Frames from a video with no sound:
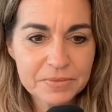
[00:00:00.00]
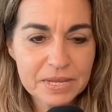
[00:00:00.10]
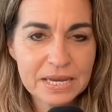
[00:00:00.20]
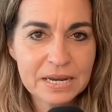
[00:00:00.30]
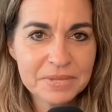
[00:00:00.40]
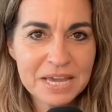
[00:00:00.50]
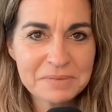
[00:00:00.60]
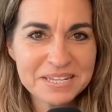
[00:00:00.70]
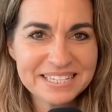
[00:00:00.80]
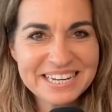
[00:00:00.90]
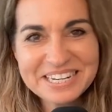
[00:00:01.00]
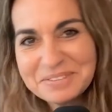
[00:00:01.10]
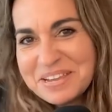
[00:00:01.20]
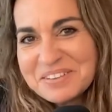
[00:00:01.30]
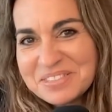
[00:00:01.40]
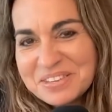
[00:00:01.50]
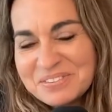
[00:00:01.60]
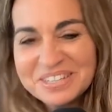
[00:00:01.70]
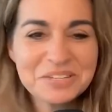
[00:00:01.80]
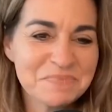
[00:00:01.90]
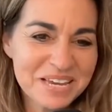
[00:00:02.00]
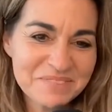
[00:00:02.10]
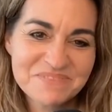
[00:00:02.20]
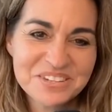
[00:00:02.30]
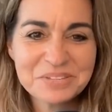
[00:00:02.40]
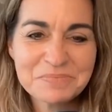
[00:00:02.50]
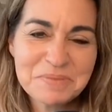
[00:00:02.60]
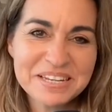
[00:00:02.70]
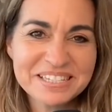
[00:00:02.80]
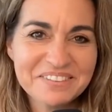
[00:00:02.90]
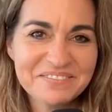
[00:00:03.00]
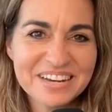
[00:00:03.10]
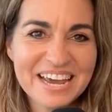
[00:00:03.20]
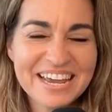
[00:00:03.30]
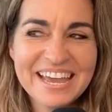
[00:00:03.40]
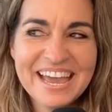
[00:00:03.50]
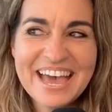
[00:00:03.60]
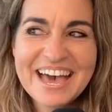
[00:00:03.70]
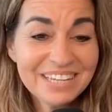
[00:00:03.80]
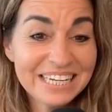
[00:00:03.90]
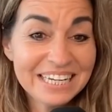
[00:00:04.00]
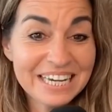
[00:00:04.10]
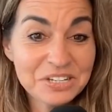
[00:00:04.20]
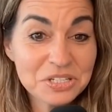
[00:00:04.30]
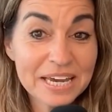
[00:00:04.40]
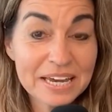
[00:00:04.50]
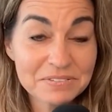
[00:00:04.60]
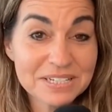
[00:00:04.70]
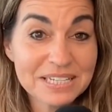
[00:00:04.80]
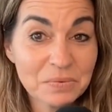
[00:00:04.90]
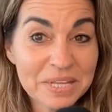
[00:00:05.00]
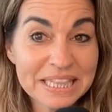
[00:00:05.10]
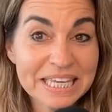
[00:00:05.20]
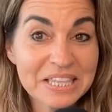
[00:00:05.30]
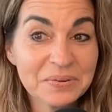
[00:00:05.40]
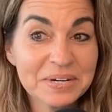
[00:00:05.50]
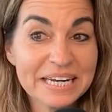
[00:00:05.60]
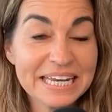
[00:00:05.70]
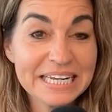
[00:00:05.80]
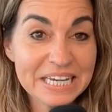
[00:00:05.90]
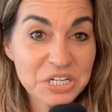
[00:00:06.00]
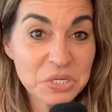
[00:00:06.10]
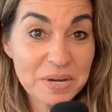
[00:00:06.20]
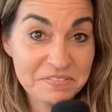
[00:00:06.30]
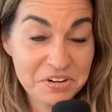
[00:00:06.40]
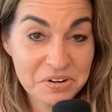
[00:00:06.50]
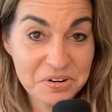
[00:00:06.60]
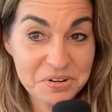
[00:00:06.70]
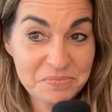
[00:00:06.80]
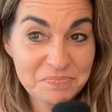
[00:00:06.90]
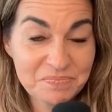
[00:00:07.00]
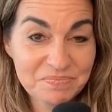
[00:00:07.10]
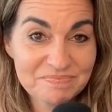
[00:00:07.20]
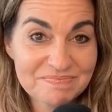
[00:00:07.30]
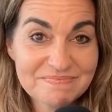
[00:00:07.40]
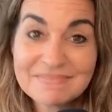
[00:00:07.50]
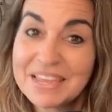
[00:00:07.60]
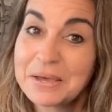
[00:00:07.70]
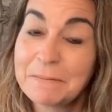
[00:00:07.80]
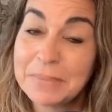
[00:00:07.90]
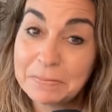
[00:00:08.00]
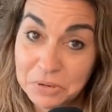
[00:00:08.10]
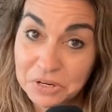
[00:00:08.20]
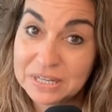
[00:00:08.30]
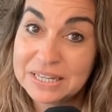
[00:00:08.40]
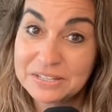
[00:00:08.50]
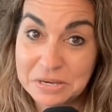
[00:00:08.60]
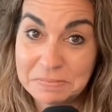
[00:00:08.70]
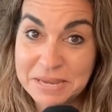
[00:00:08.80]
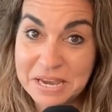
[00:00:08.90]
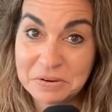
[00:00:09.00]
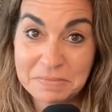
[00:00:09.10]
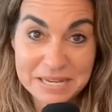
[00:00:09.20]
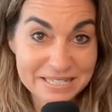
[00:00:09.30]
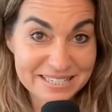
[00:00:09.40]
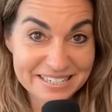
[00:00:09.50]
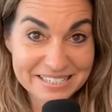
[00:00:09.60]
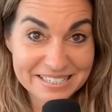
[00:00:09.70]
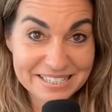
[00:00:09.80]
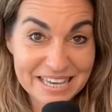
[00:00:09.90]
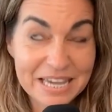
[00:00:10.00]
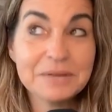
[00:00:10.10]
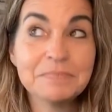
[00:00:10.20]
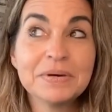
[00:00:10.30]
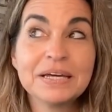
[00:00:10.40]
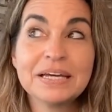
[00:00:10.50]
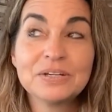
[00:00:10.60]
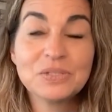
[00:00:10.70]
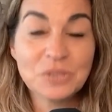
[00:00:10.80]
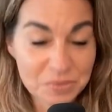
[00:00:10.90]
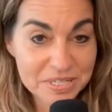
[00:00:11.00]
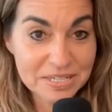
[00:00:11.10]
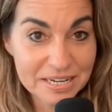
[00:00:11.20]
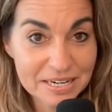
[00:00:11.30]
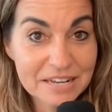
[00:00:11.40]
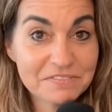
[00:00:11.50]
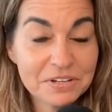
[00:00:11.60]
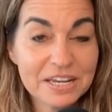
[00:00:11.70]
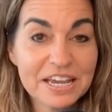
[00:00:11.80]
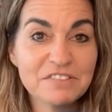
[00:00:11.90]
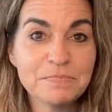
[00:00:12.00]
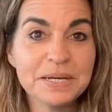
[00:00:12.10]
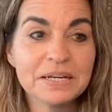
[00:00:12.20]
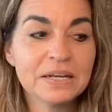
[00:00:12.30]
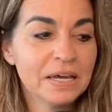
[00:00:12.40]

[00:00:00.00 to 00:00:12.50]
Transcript: And yeah, I'm excited to be here with you. Just me, myself, and I. In case I have to say one thing, though, in case you haven't heard, my book is coming out May 6th. I am so excited. I feel like I've been